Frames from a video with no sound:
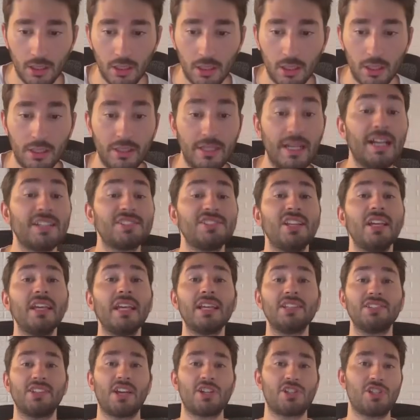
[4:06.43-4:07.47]
Next thing
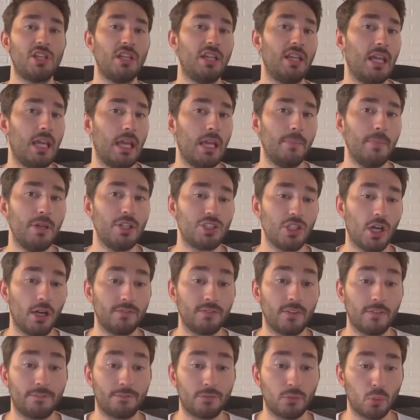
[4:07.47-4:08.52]
is actually an image of
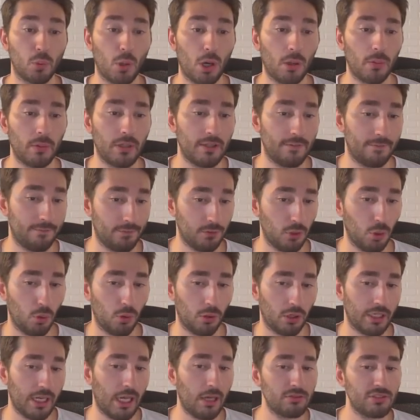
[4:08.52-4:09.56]
the Ferrari
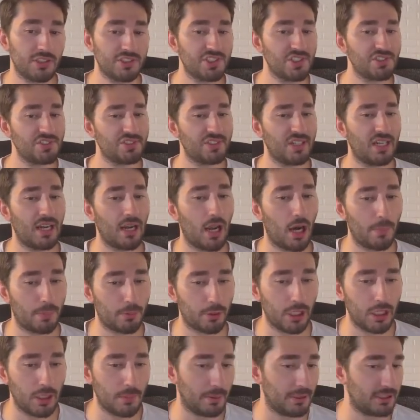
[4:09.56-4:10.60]
floor. Now this isn't an
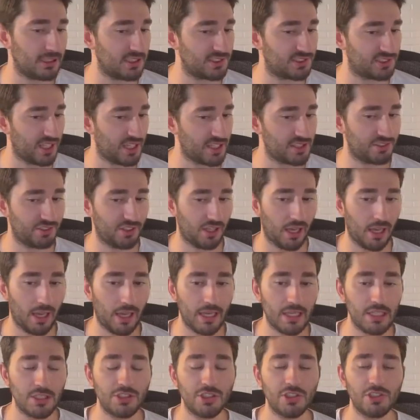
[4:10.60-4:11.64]
upgrade, but
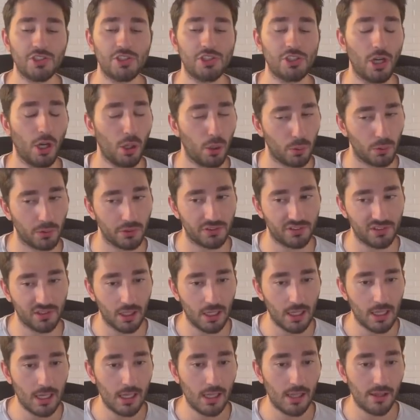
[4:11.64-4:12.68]
it just shows
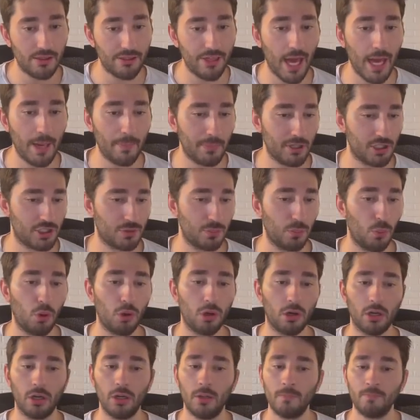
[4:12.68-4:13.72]
that much
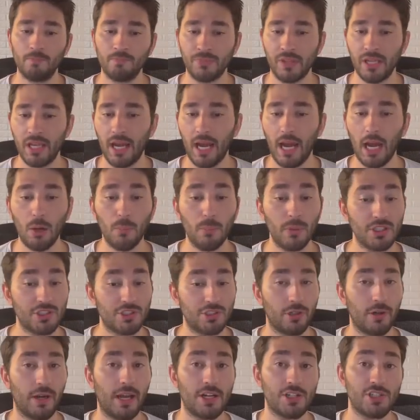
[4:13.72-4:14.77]
more how much
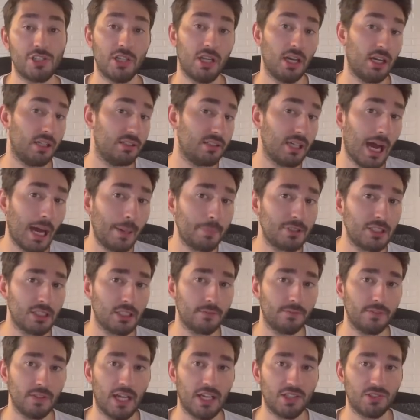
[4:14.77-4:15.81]
they're actually adopting the
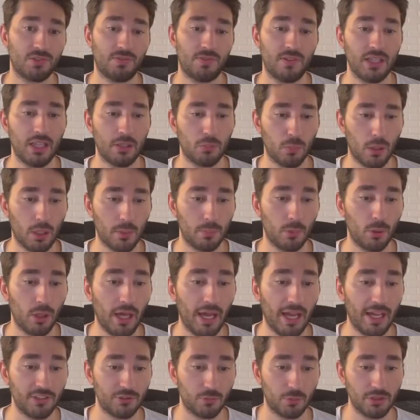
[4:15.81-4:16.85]
philosophy that Red Bull
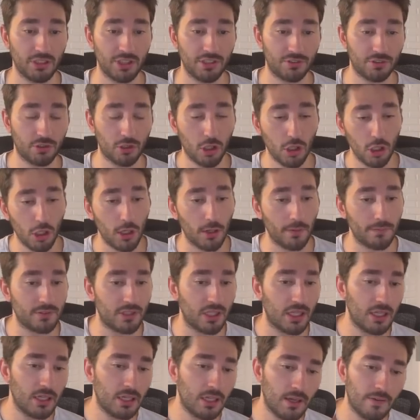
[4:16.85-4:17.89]
has with its curved
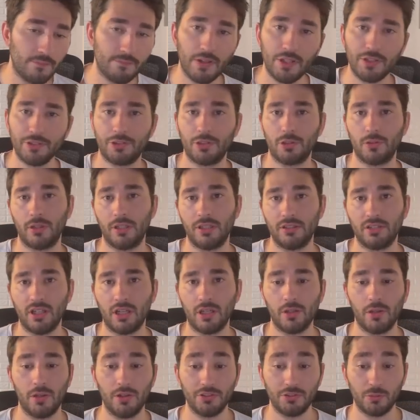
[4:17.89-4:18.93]
Venturi
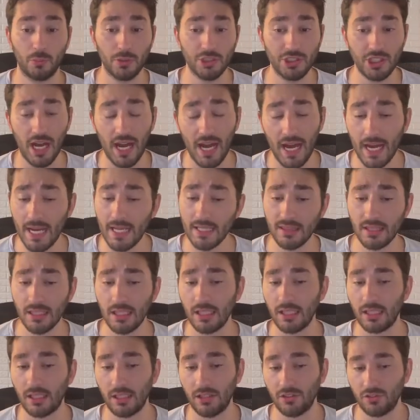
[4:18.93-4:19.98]
tunnels, which I
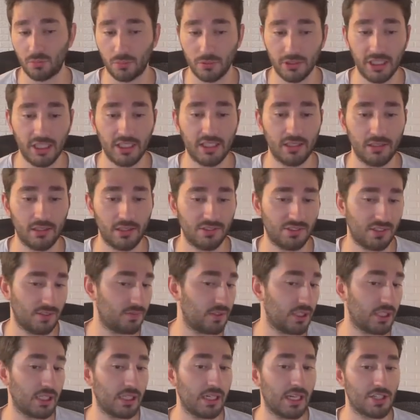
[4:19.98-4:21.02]
think is ridiculous if
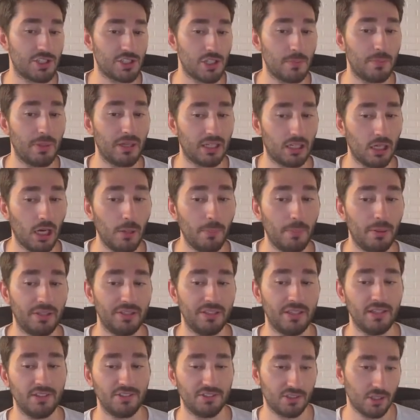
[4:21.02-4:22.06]
they can actually pick up on
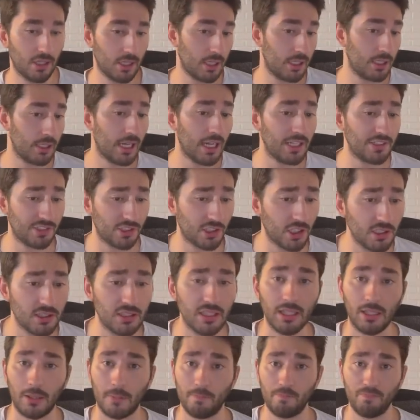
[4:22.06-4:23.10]
this. It's a good
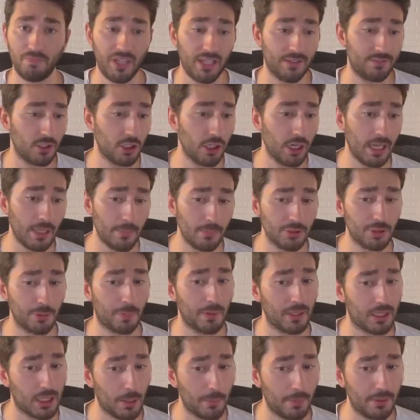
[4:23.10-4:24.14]
thing. If they're able to
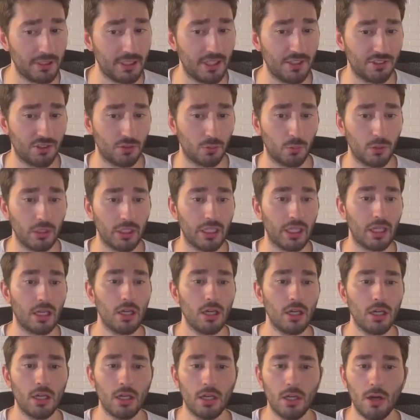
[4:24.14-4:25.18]
pick up on this and really
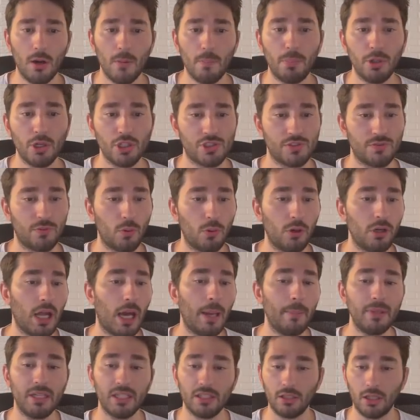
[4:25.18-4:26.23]
push forward, I
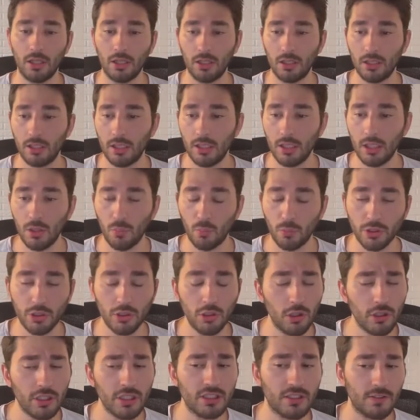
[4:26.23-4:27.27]
mean, when you
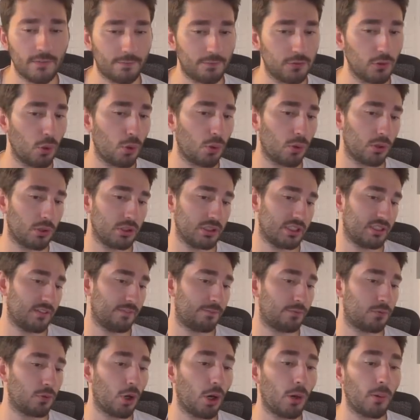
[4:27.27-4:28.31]
look at the floor that the
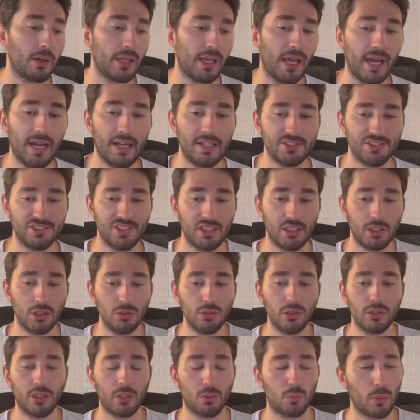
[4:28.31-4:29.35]
Ferrari has and you
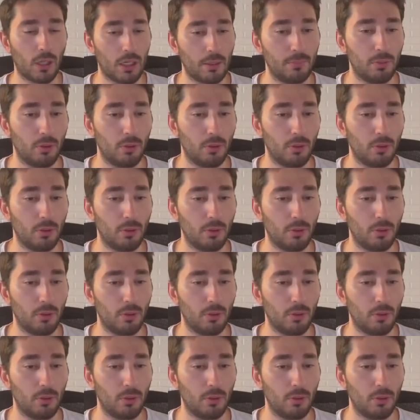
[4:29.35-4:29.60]
look at a Red Bull